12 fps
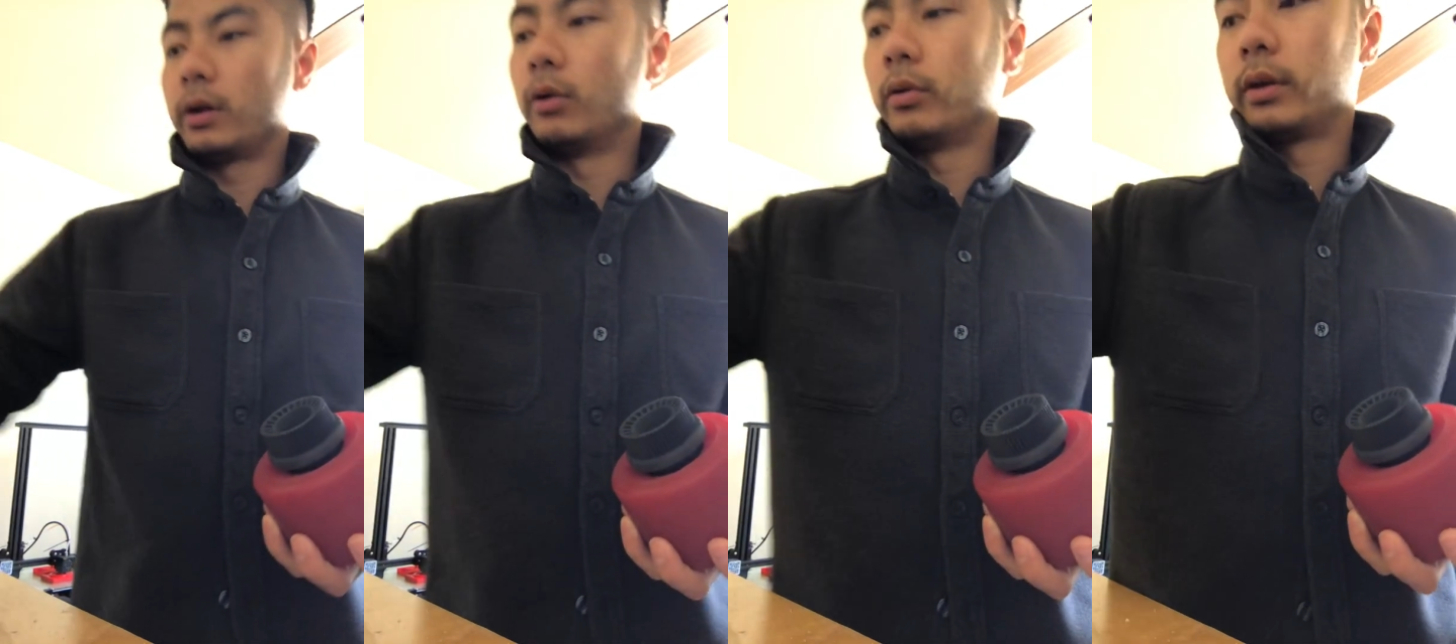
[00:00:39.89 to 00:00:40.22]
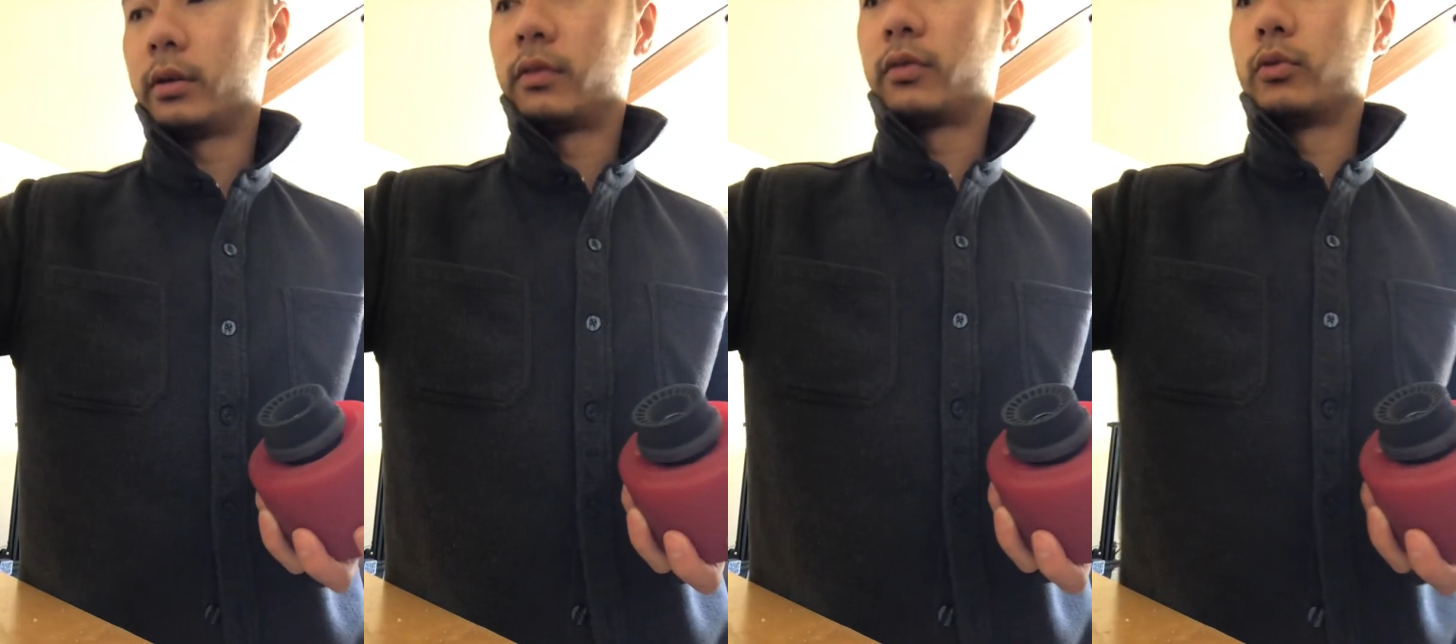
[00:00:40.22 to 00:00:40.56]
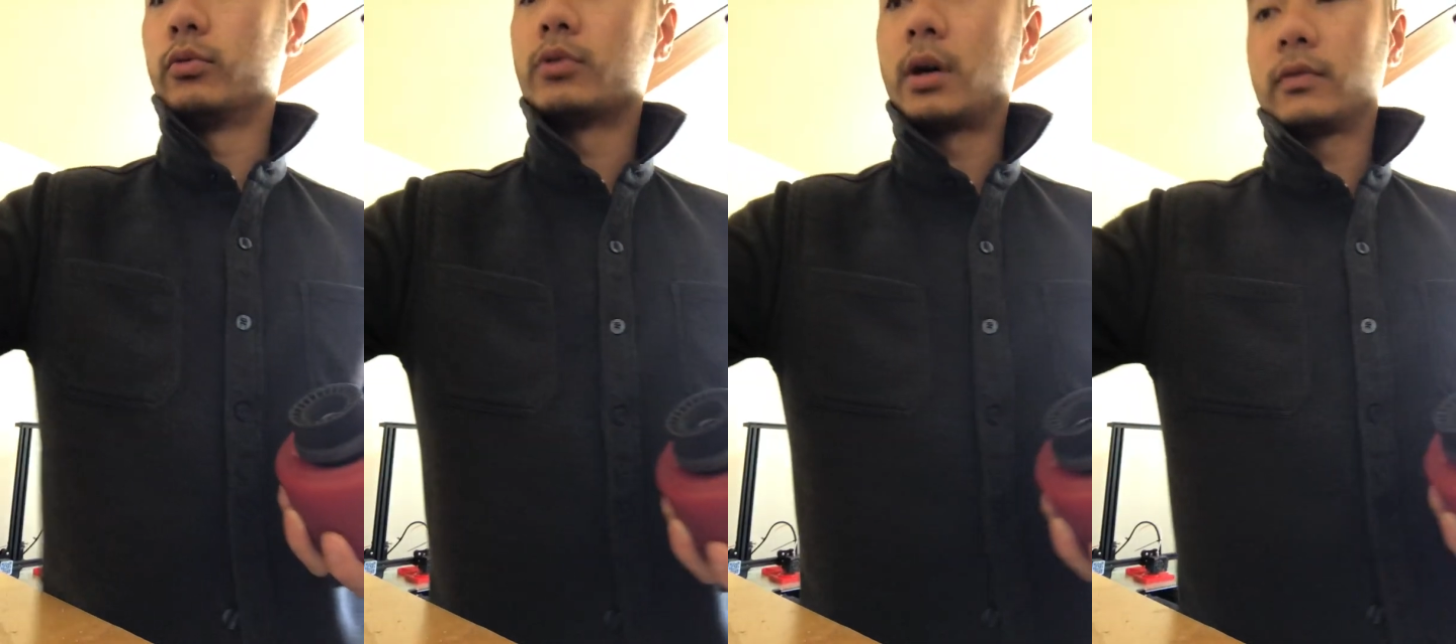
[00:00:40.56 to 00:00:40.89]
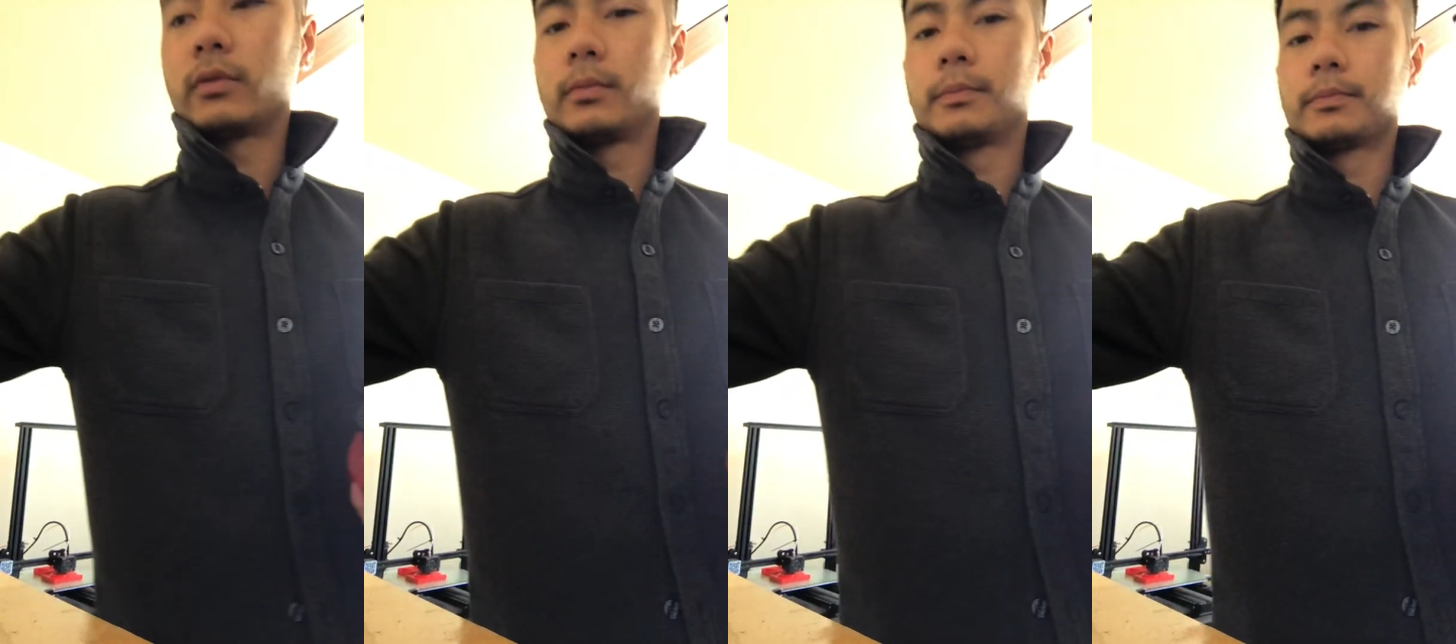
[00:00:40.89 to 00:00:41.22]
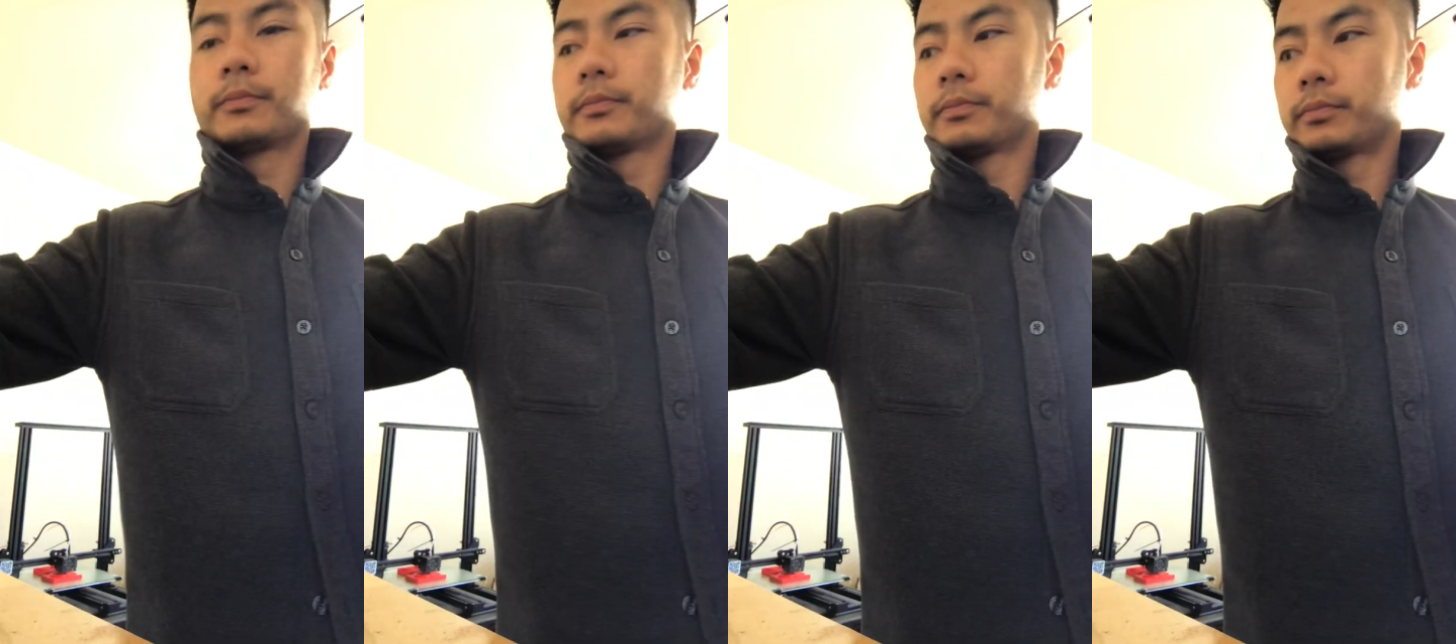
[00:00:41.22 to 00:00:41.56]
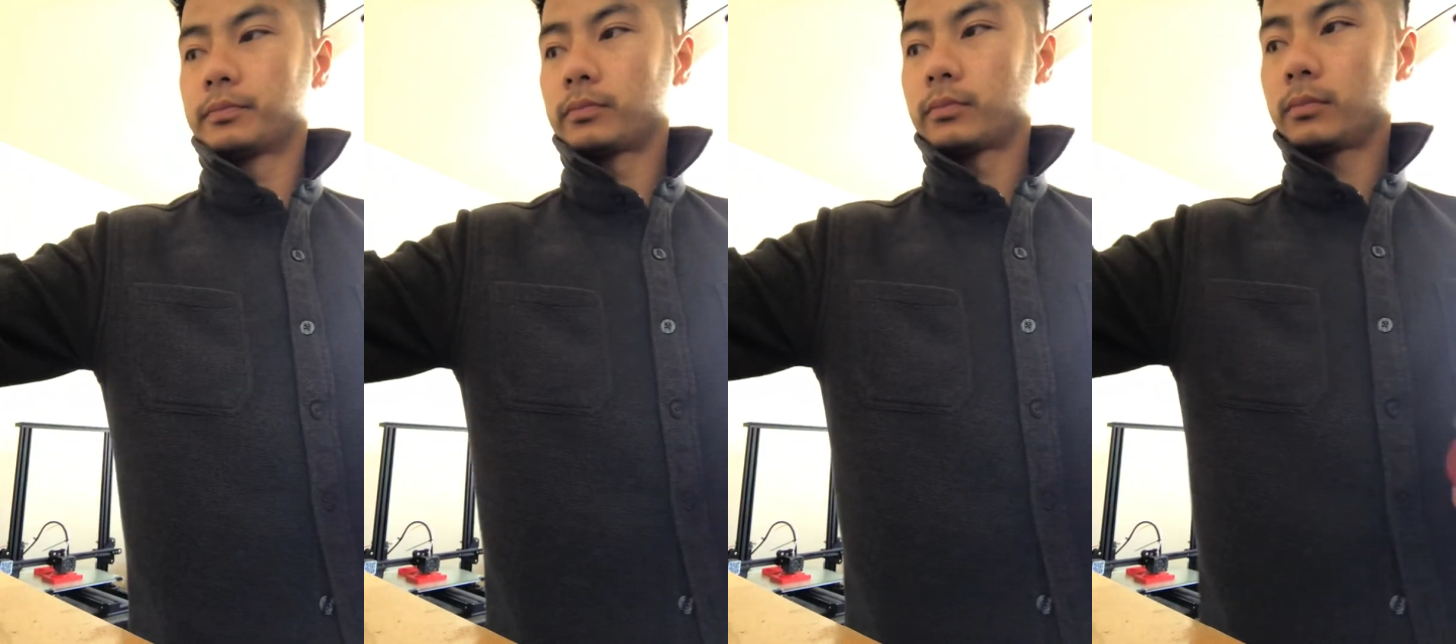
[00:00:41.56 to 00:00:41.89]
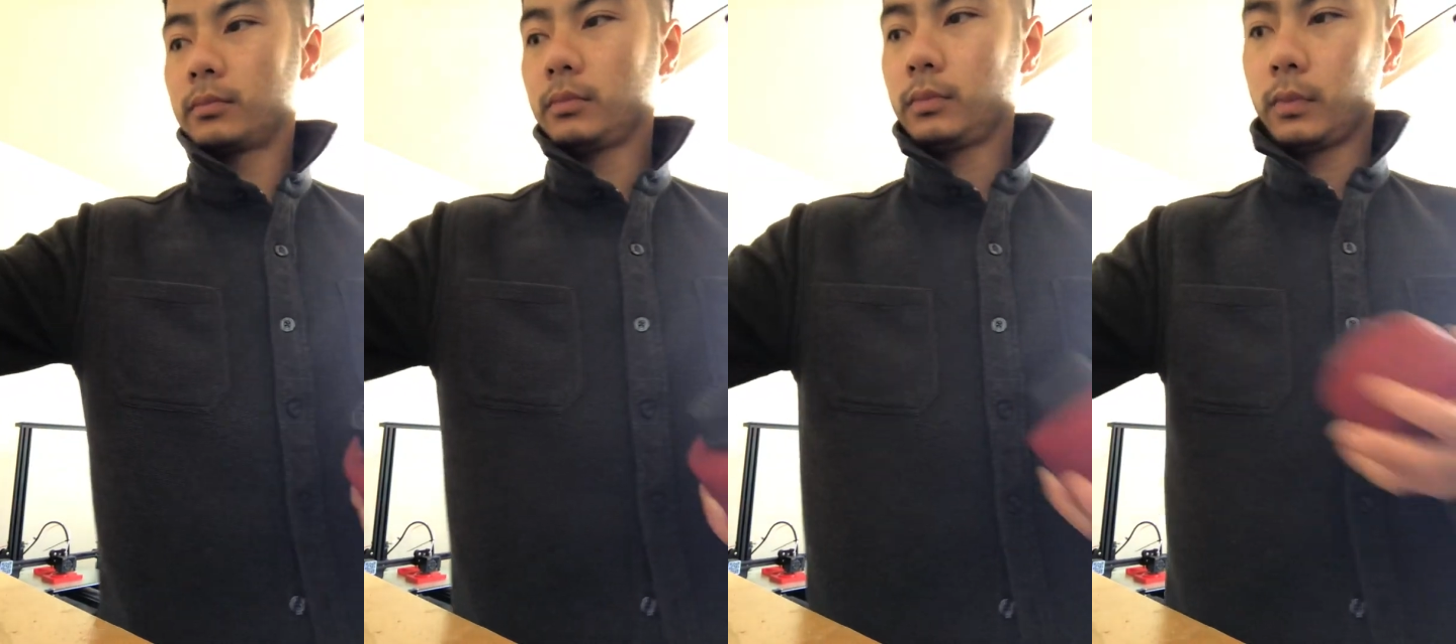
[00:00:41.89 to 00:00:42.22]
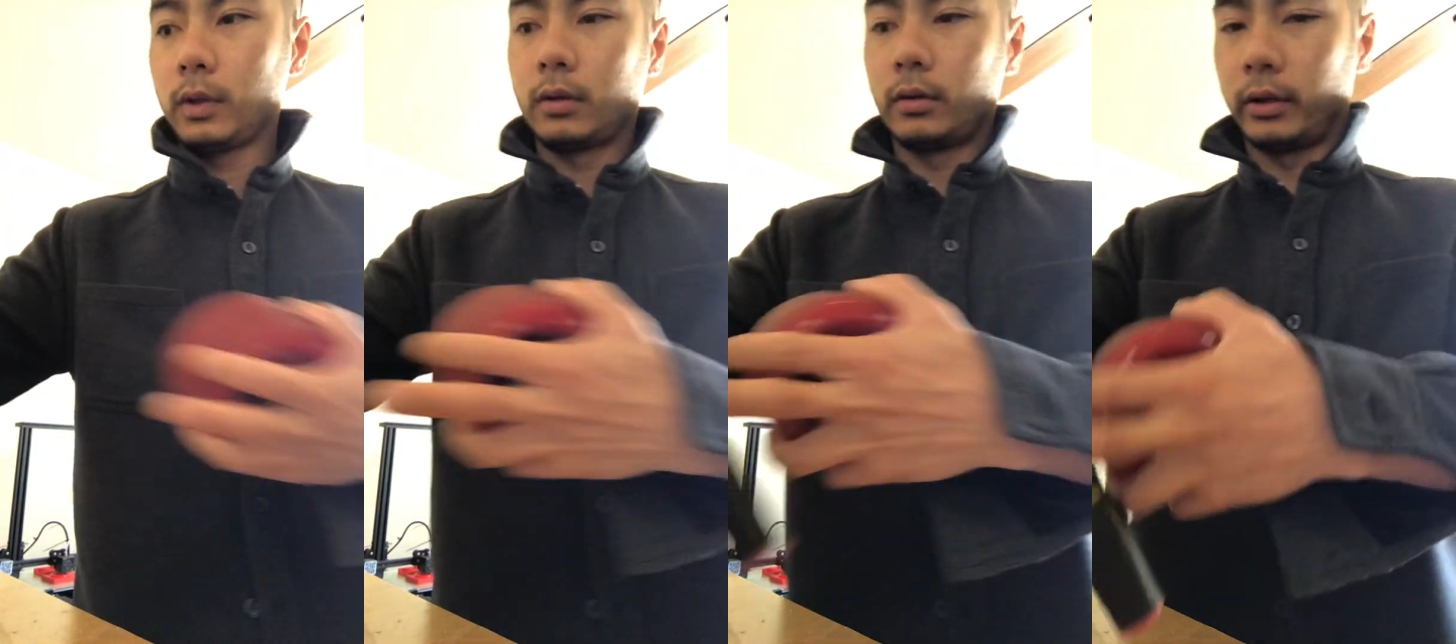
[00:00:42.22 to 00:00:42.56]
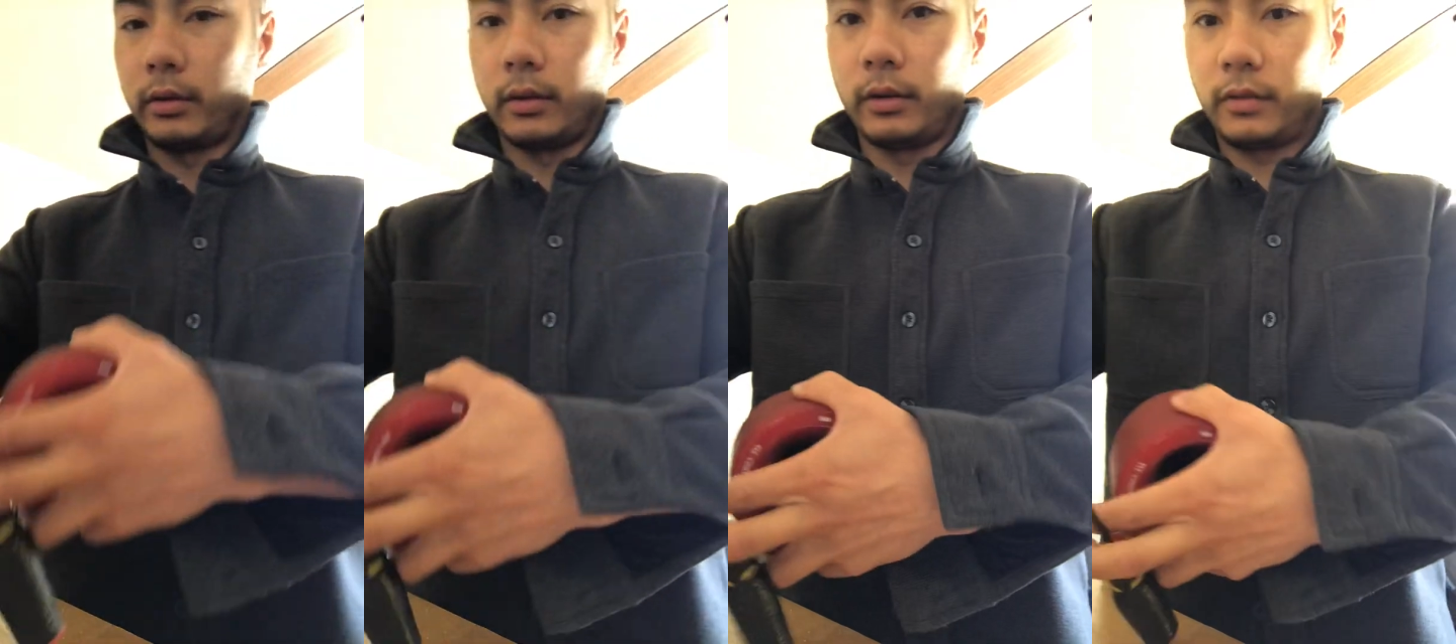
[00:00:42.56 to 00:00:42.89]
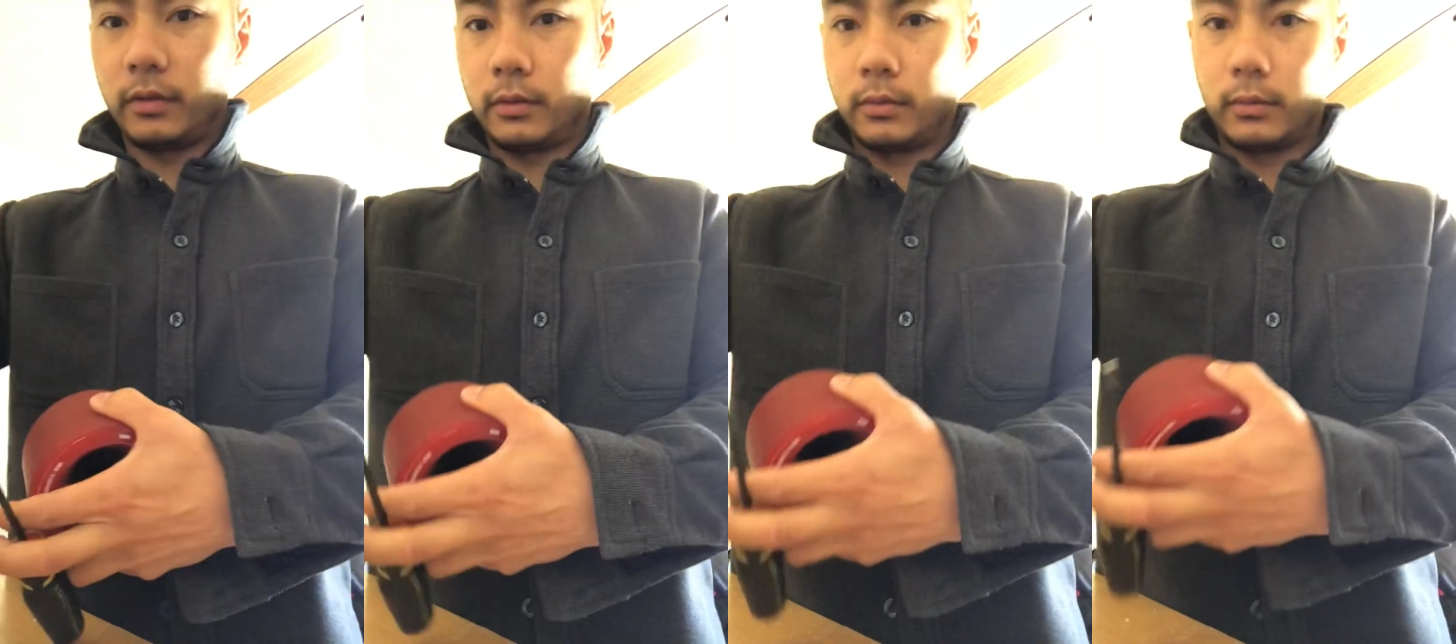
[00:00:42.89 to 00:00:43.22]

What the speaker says: like a screwdriver, like this.